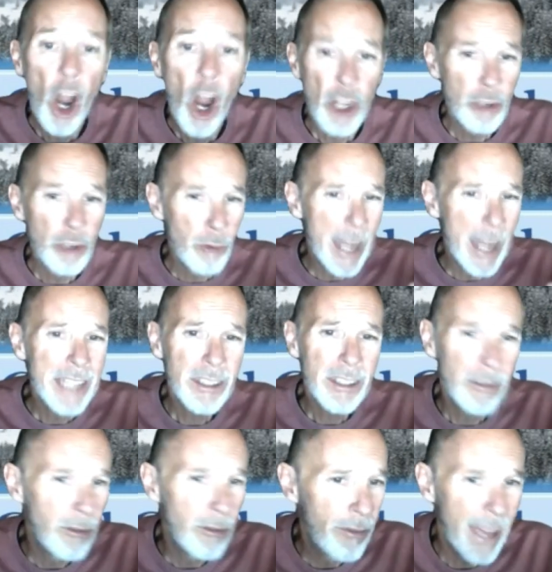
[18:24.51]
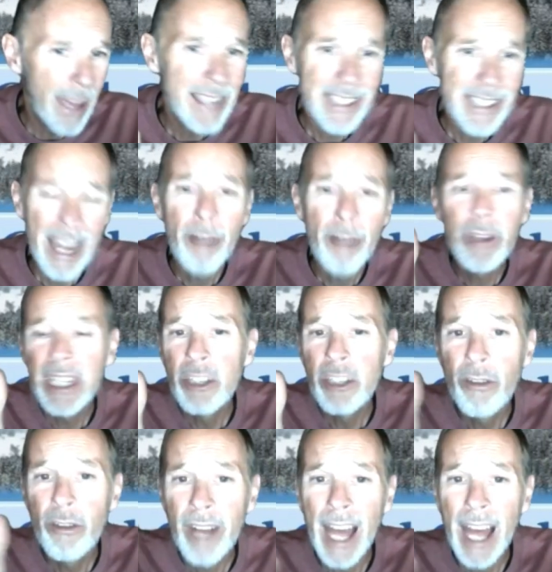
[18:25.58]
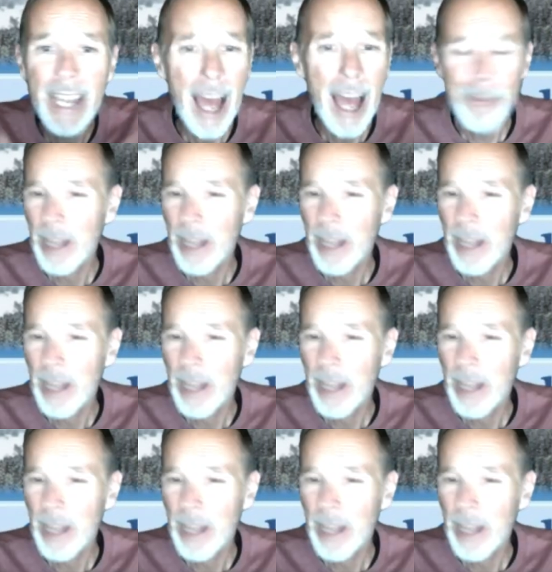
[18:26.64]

Are you ready to invest everything you've got?